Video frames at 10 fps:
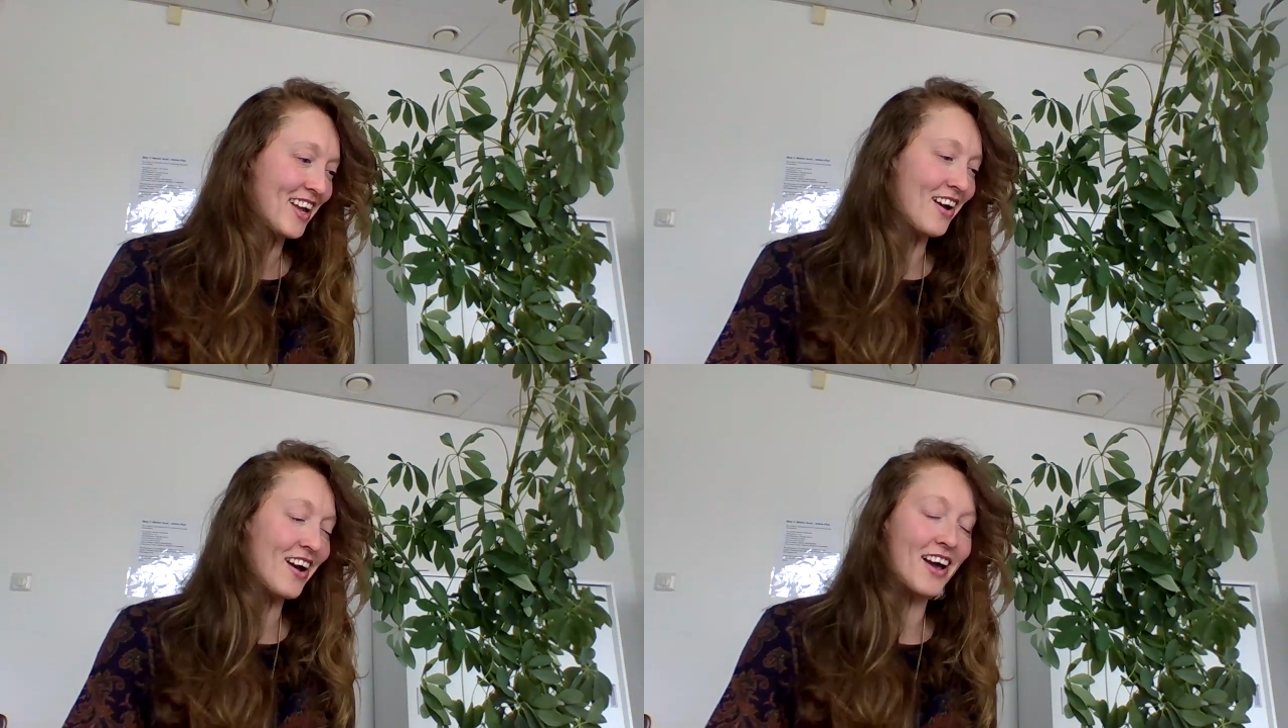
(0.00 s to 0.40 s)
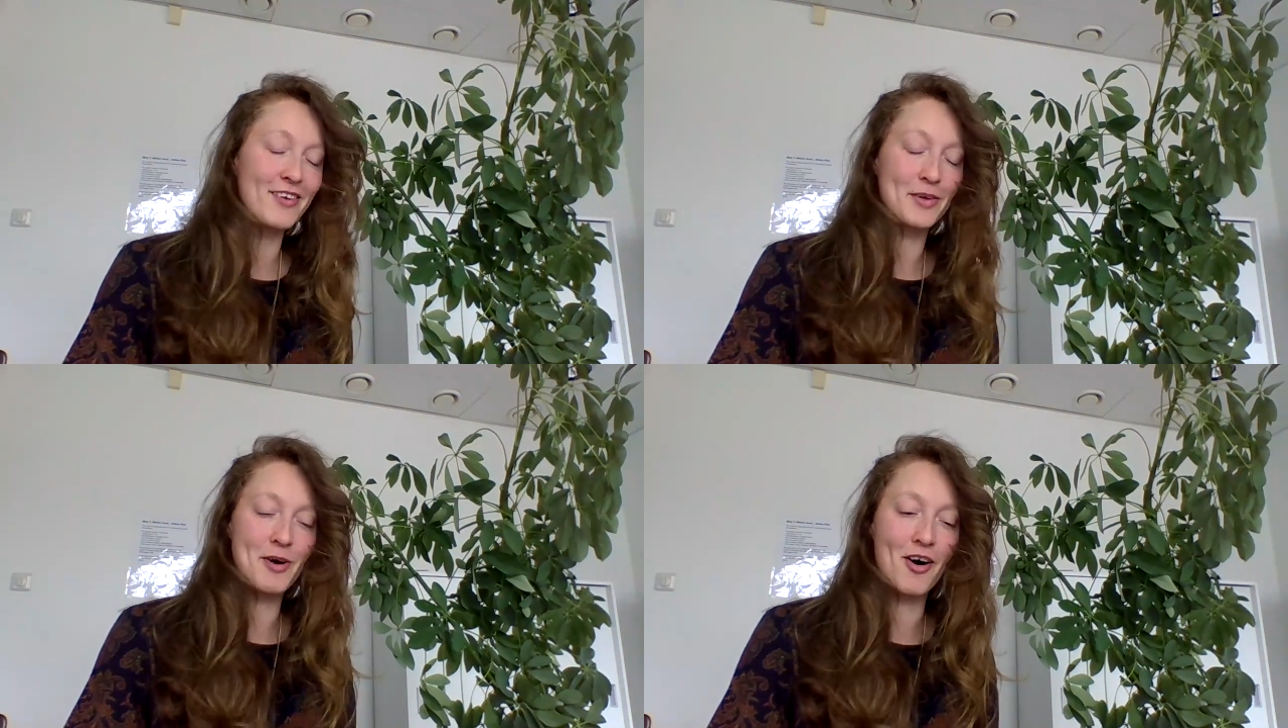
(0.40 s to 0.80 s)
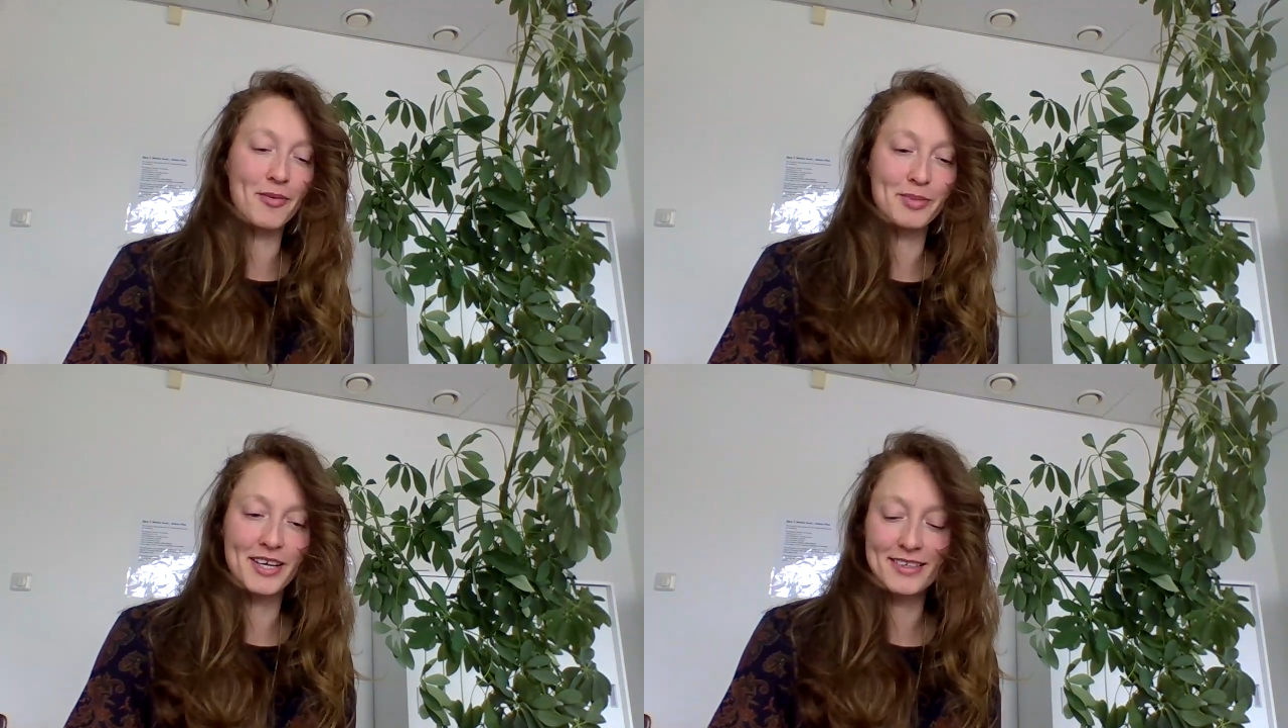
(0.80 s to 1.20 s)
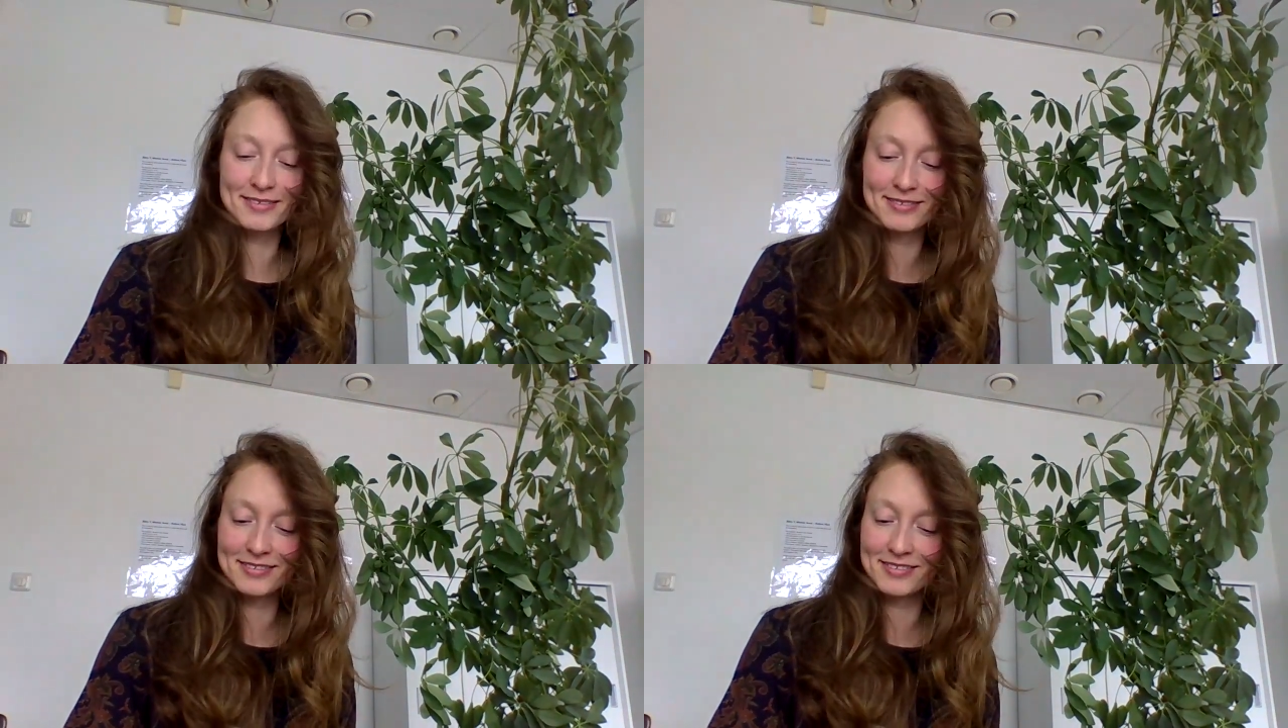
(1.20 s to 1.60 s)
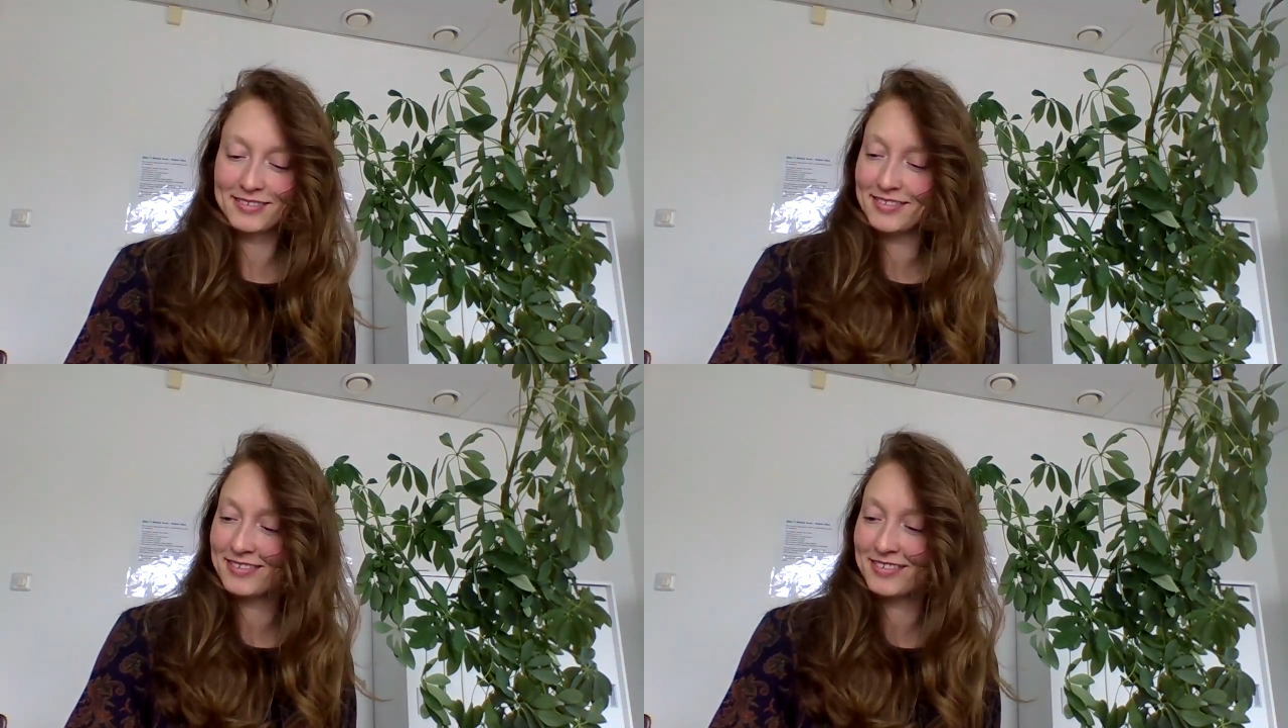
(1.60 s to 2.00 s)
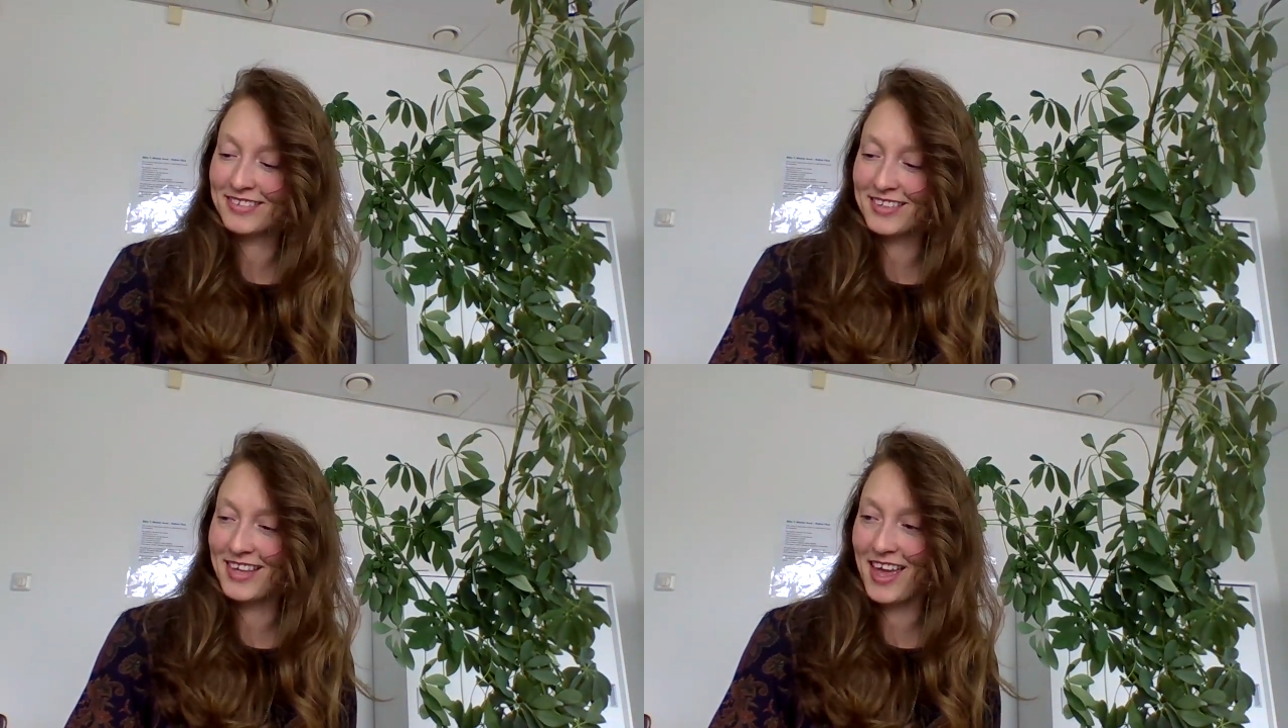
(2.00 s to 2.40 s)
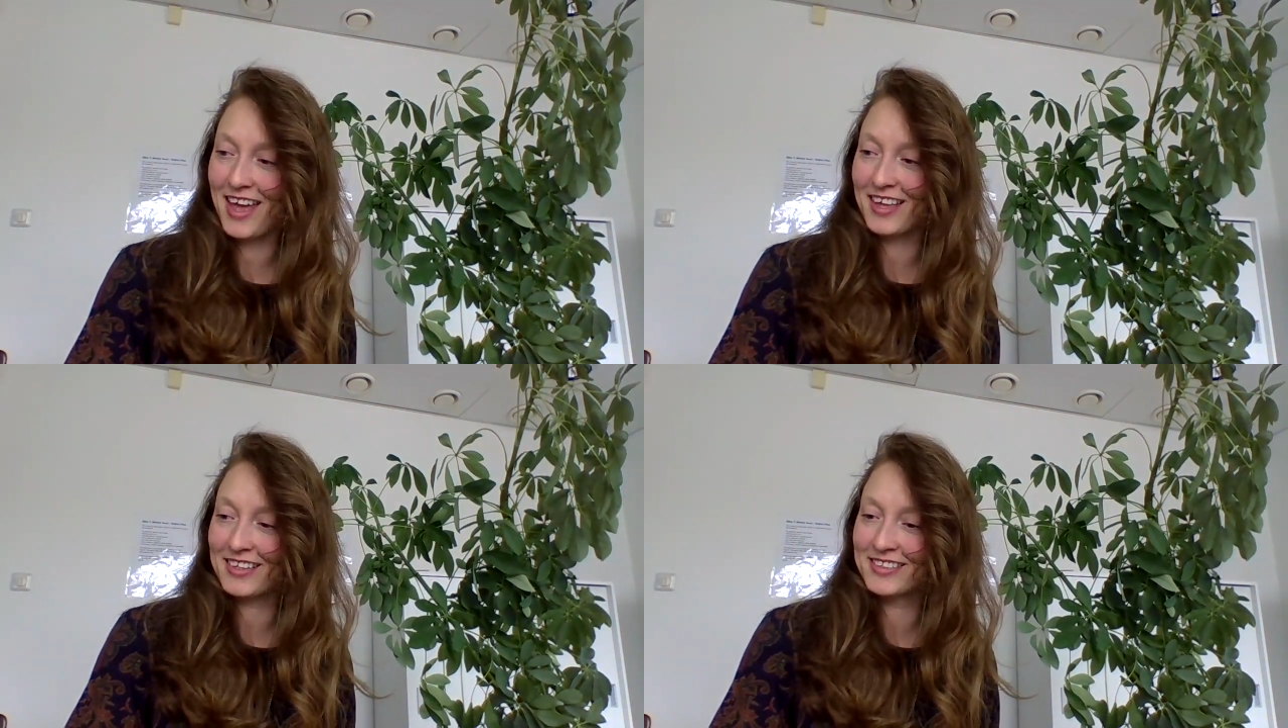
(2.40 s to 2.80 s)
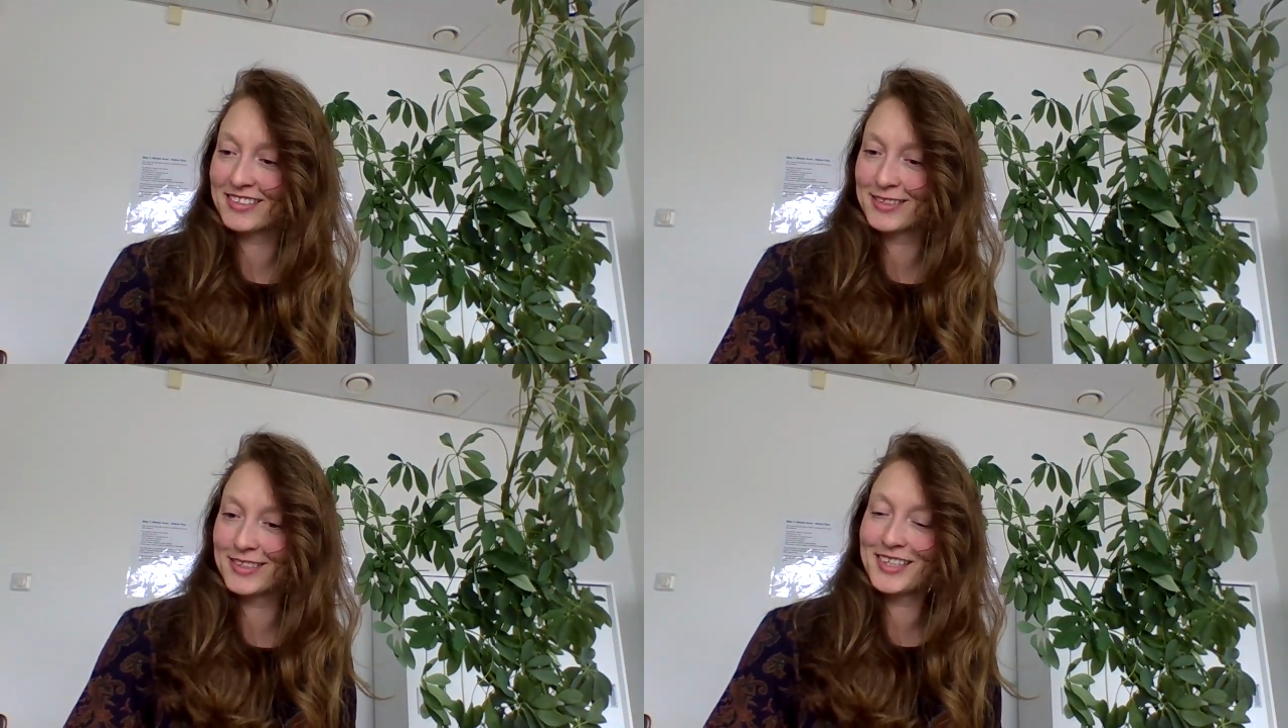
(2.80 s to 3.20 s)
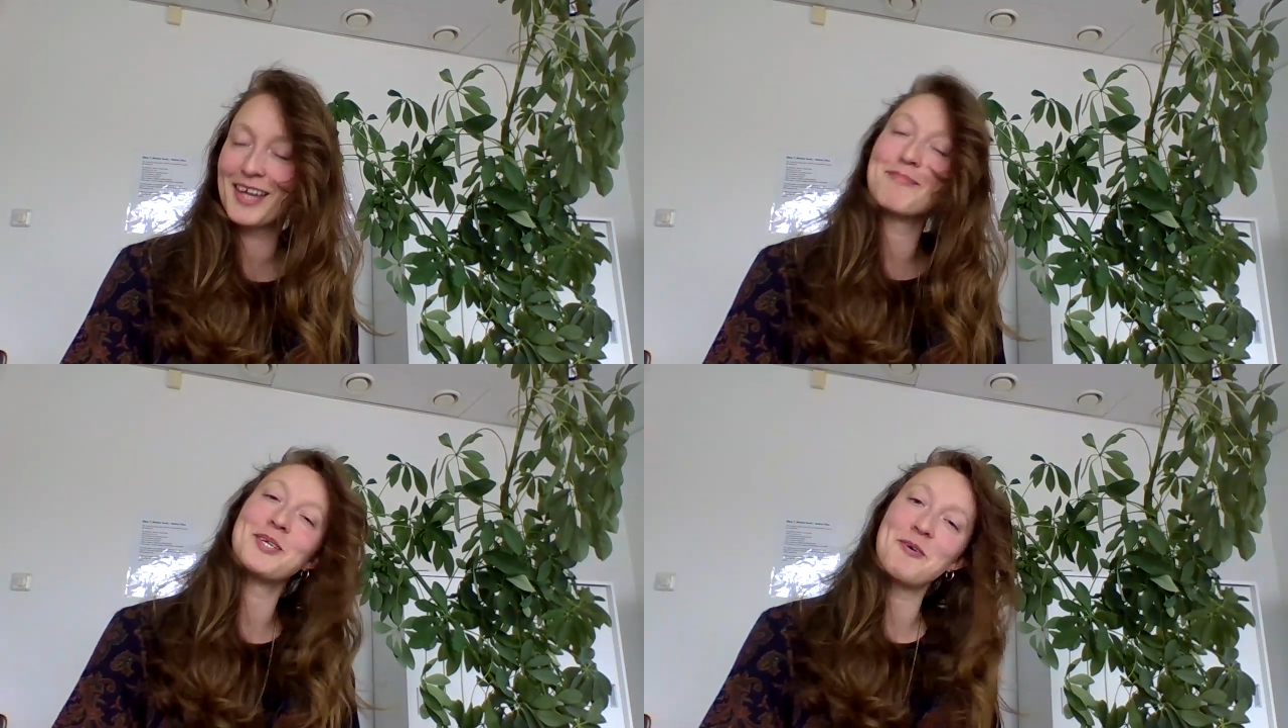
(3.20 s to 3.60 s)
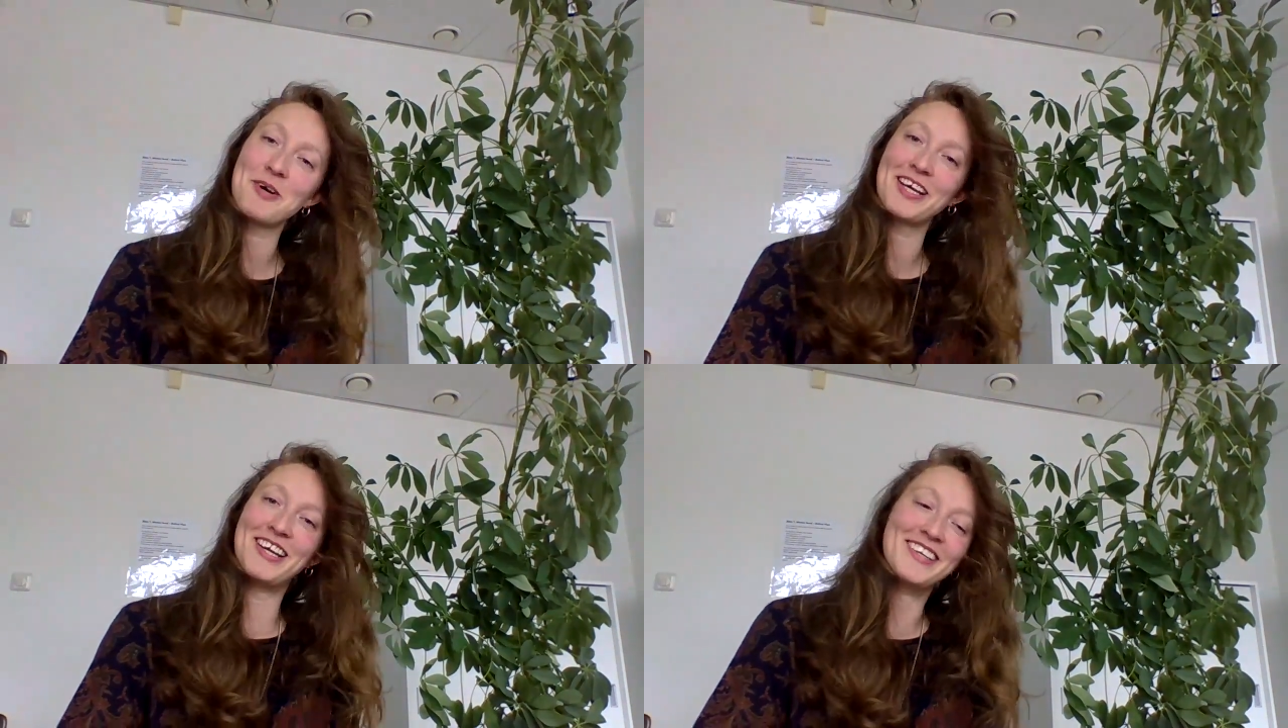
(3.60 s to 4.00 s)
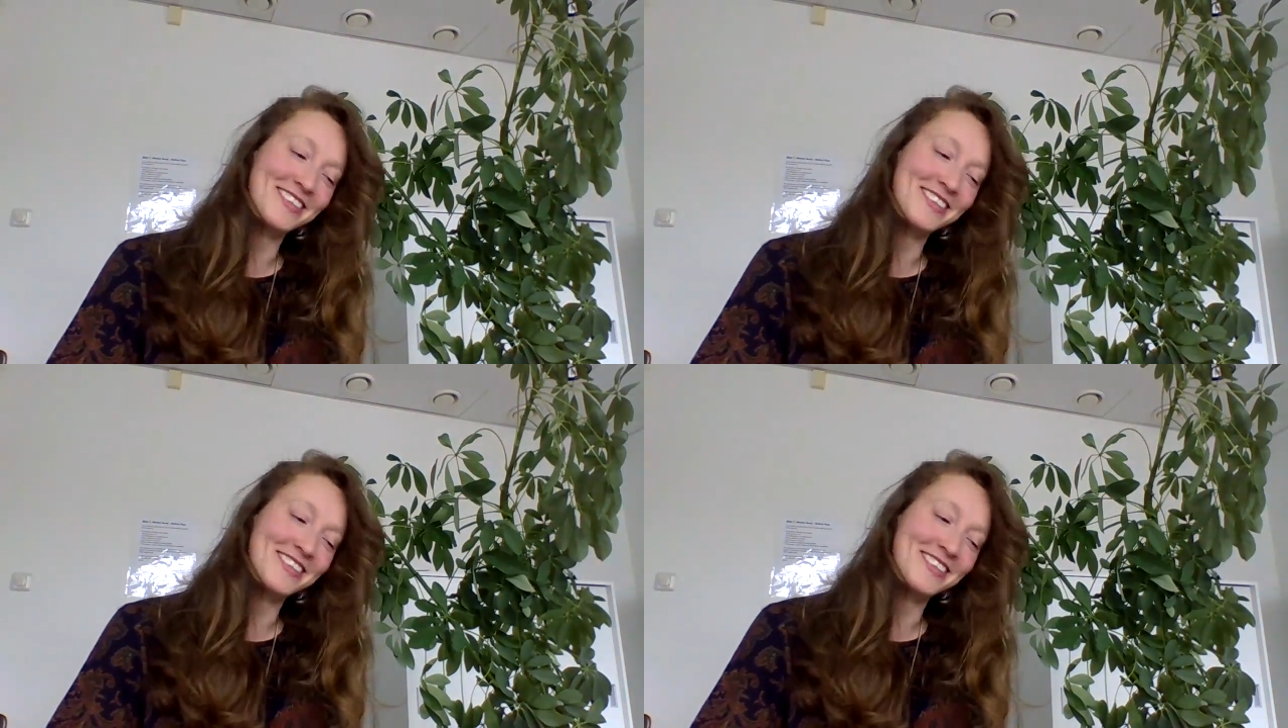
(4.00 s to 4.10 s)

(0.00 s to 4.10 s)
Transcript: I love them all, but yeah, can be annoying.